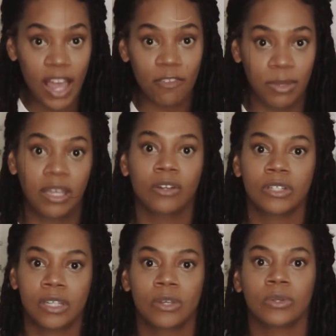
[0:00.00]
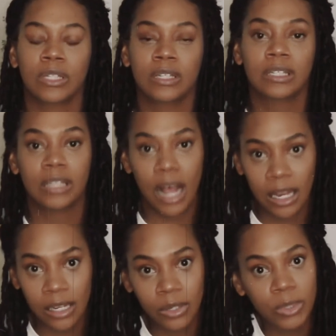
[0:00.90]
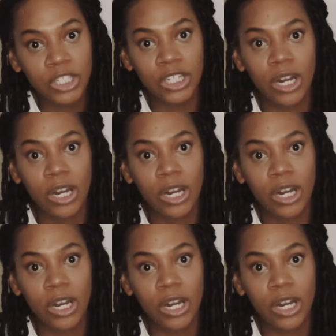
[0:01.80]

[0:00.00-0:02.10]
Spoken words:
beginner skills in sign language,